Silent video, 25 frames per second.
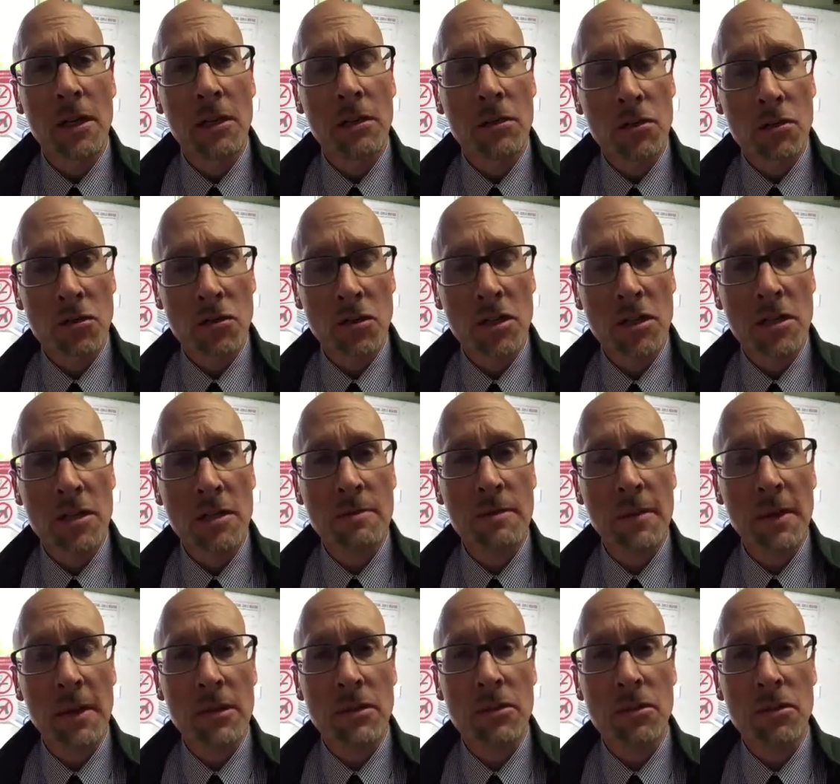nutrition
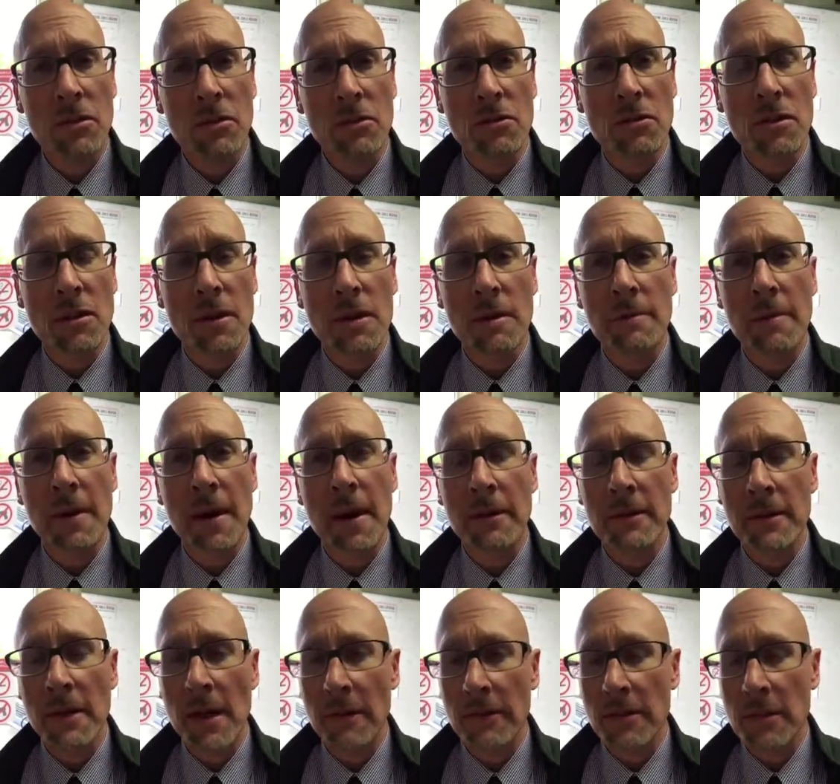majors
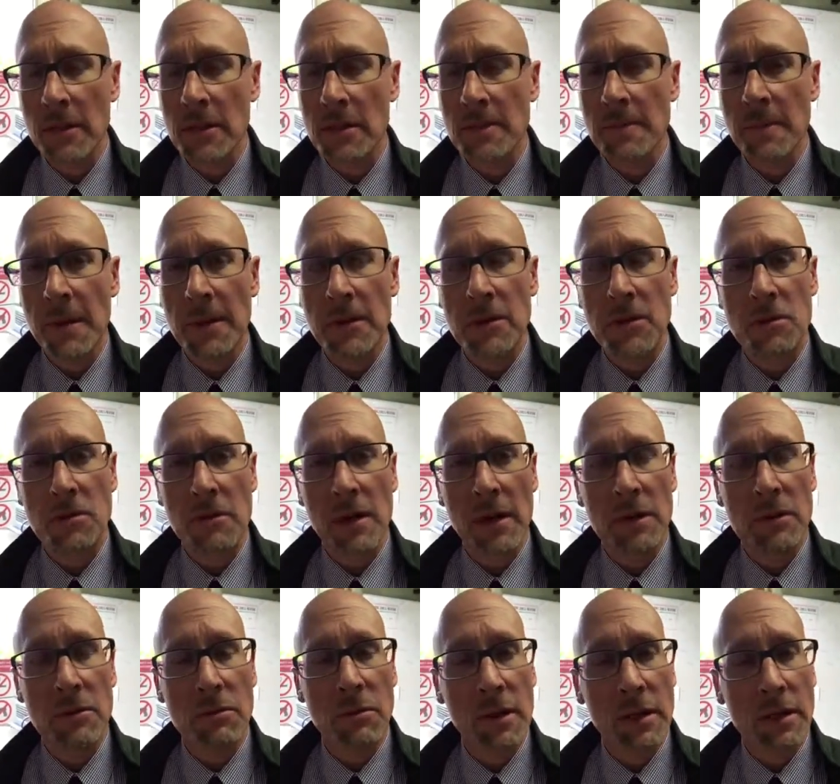about evidence-based
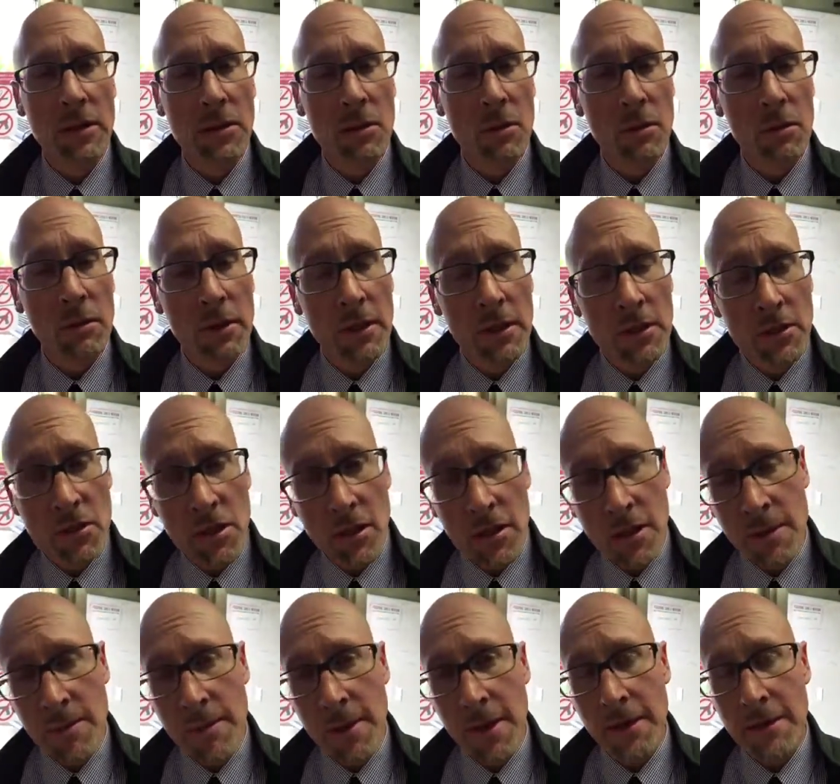strength training. So when they
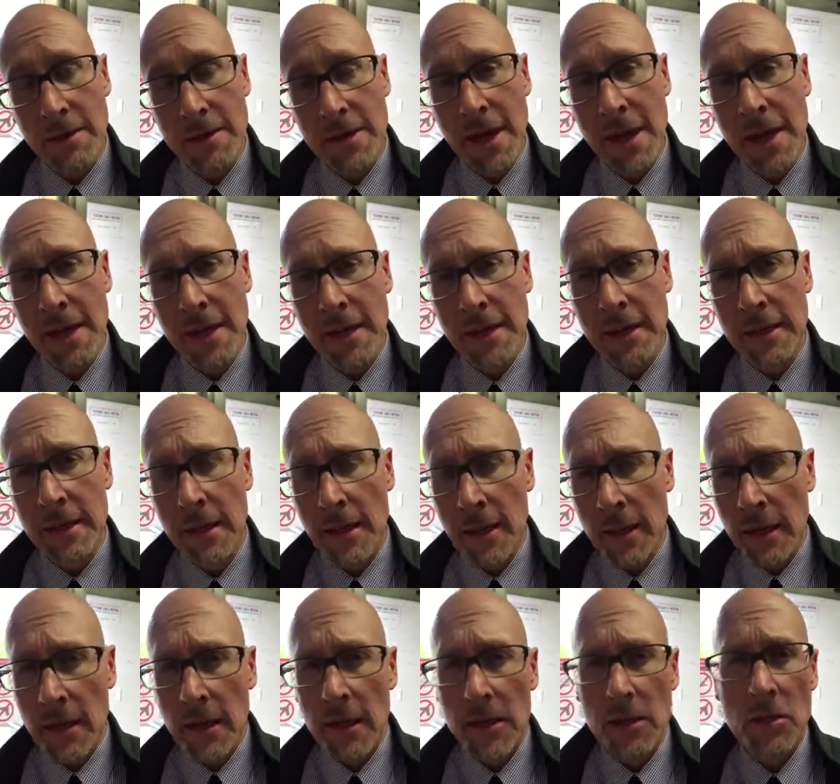talk about diet,
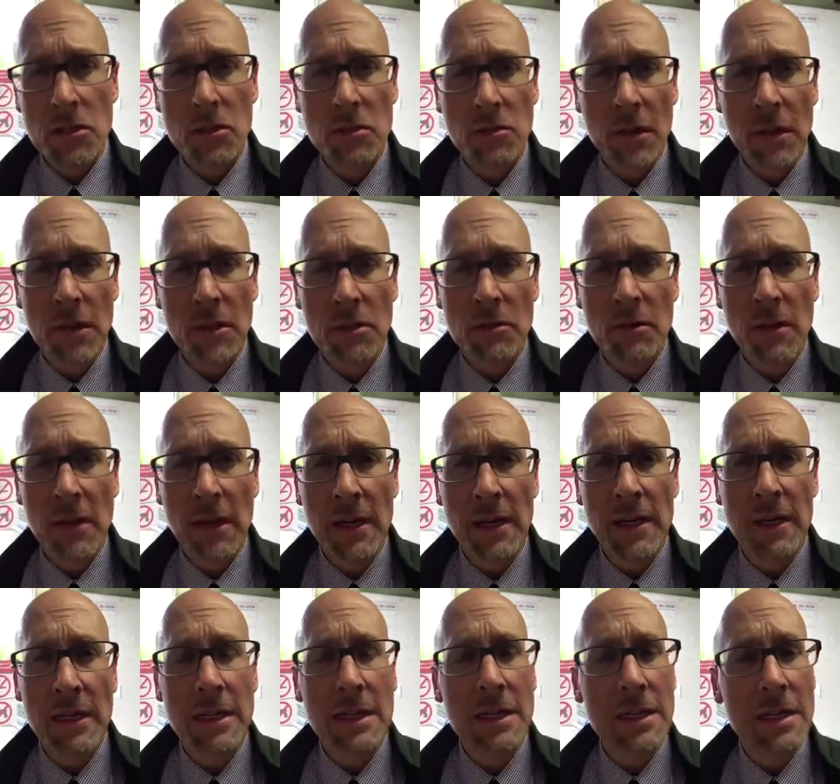strength
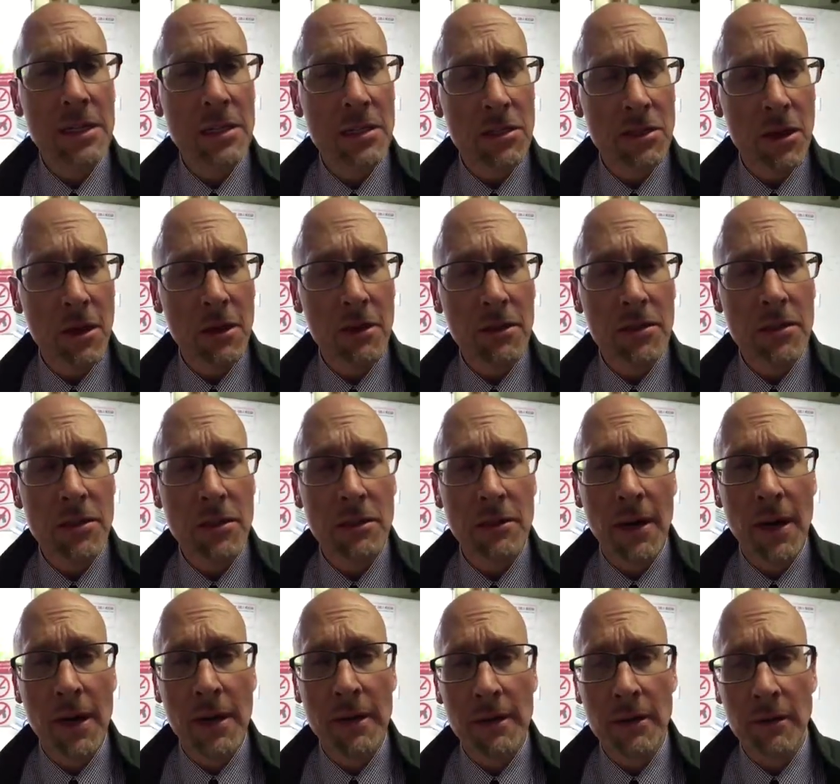training is also
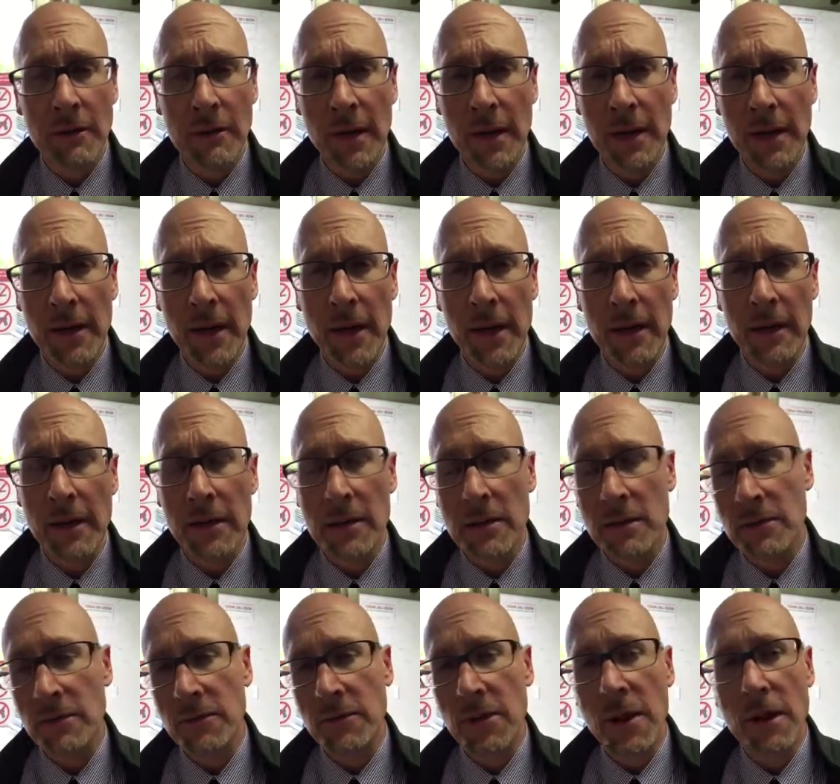on the radar
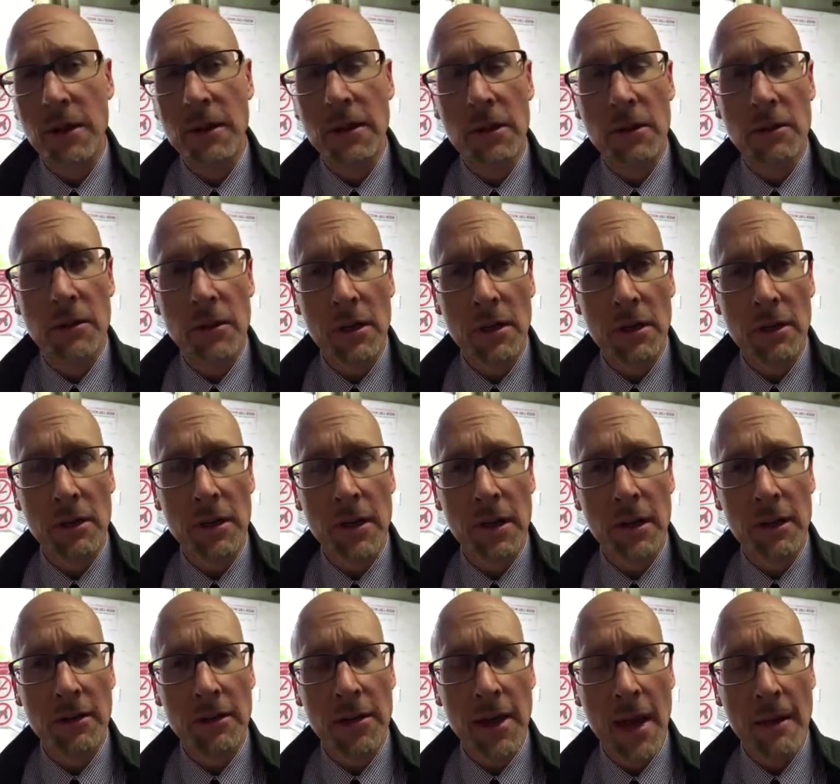as a very critical
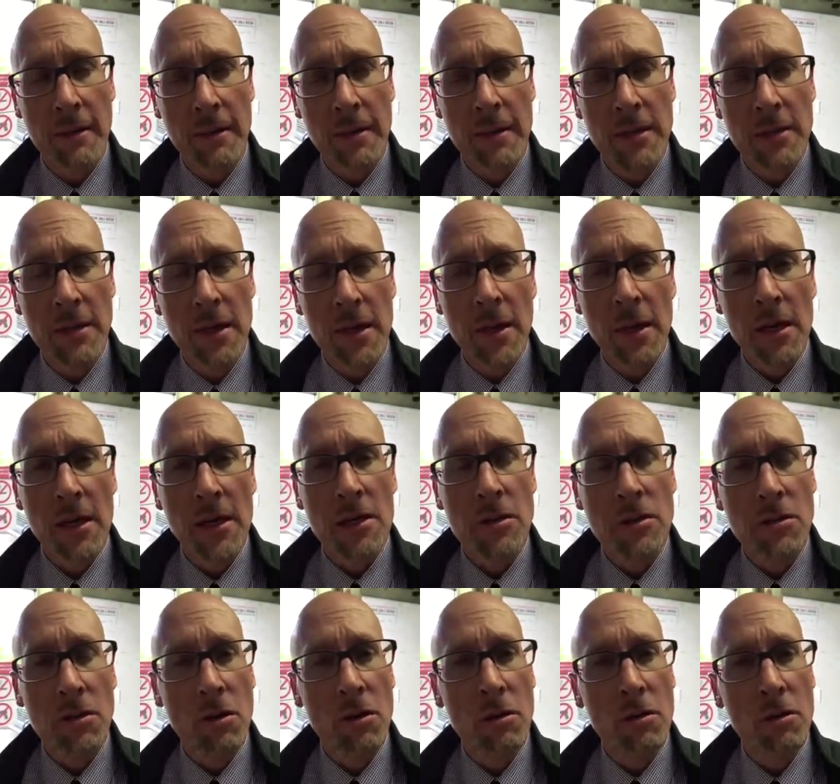health habit.
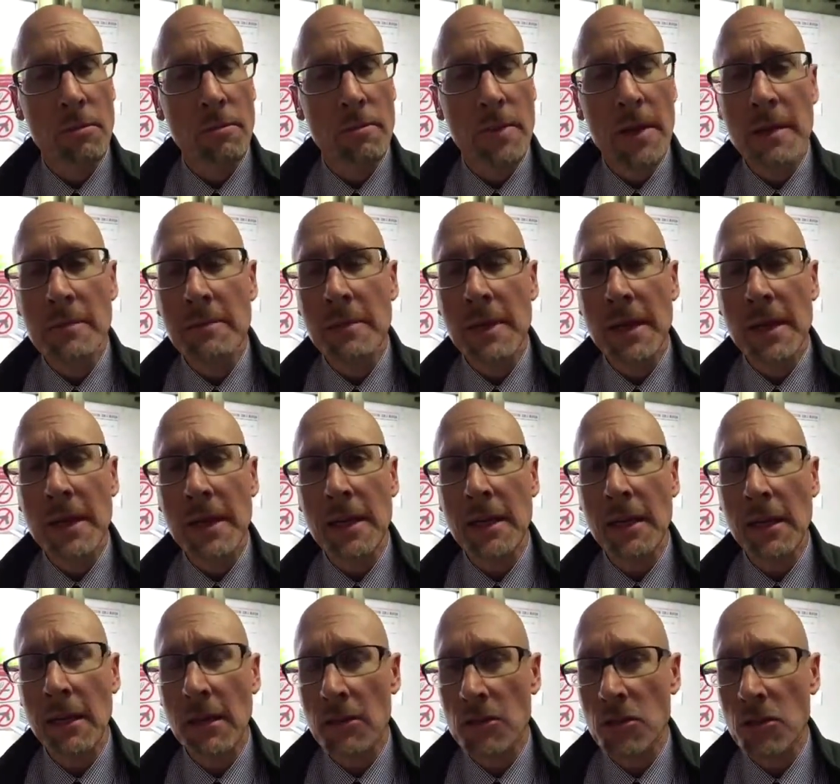So big
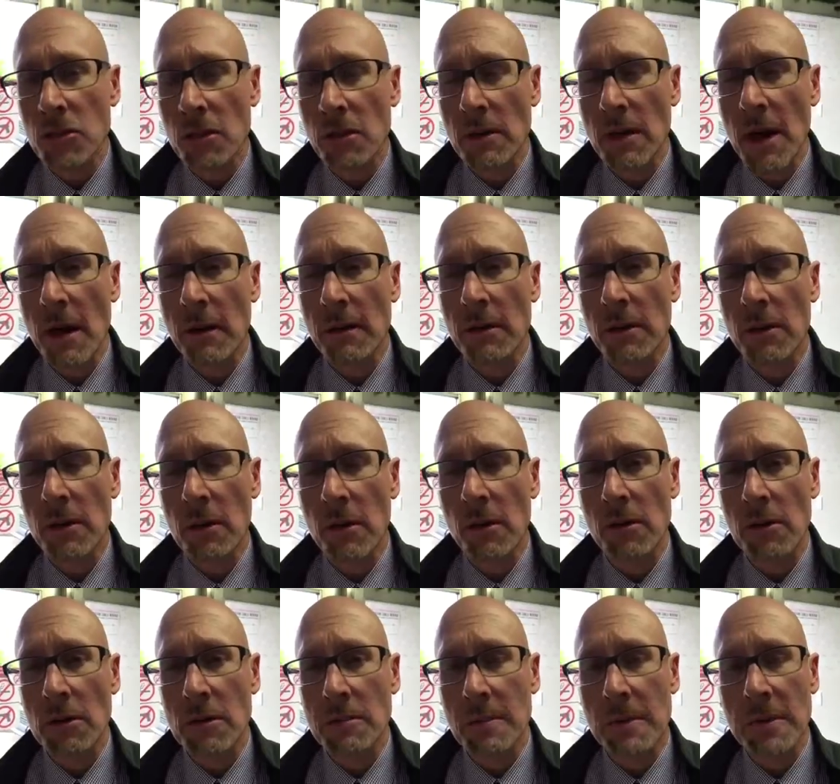meeting, I'll let you know how it
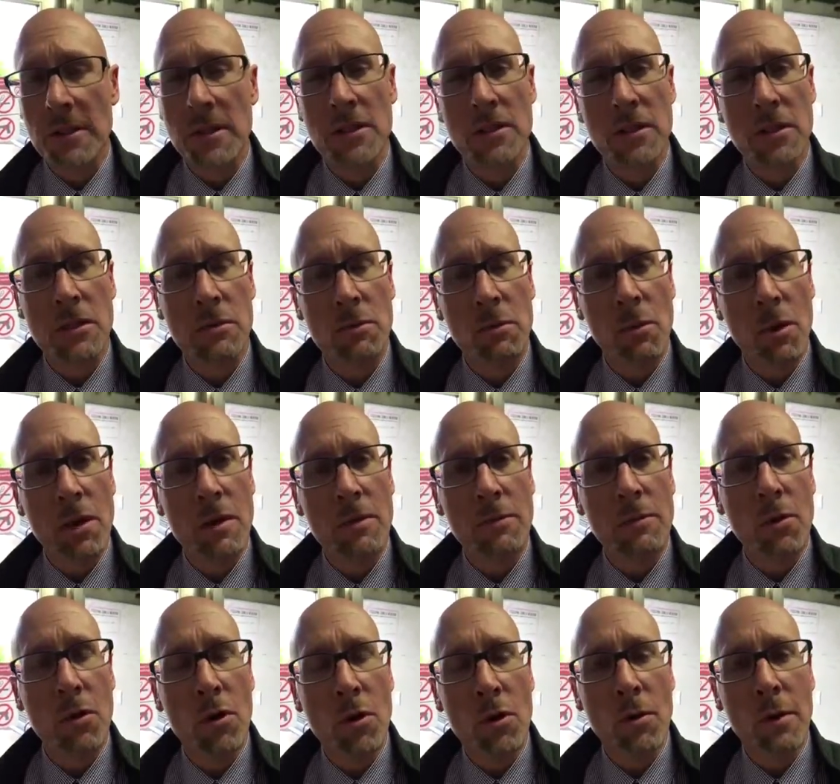goes, but this is one
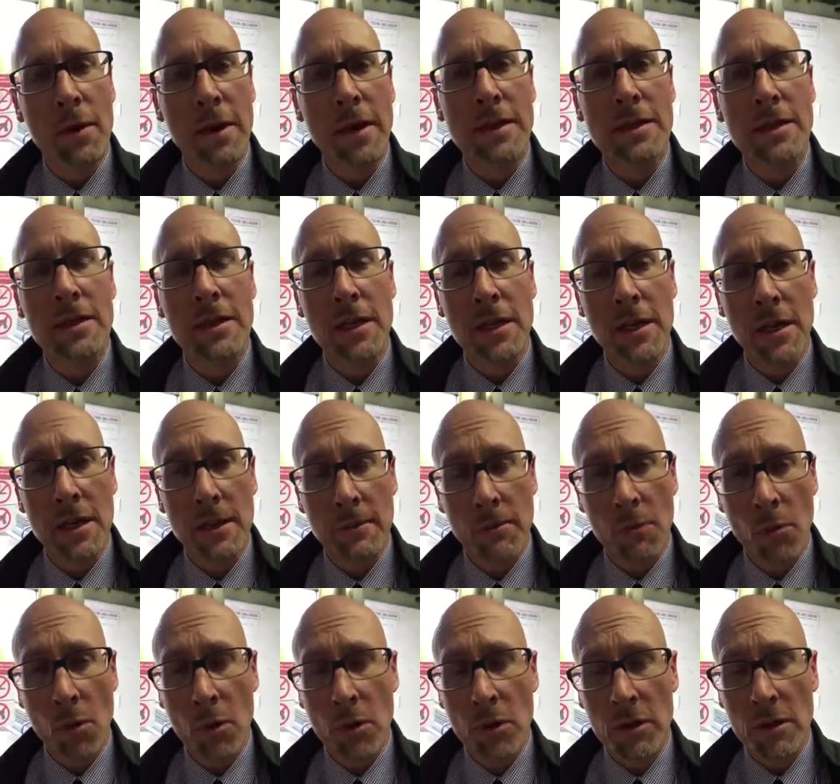more way to get
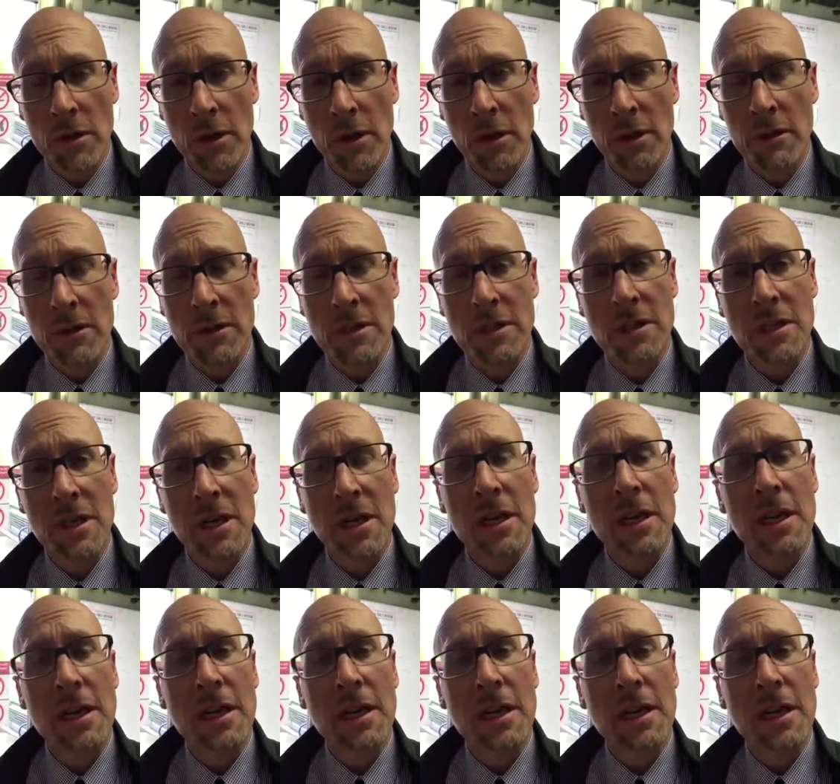more adults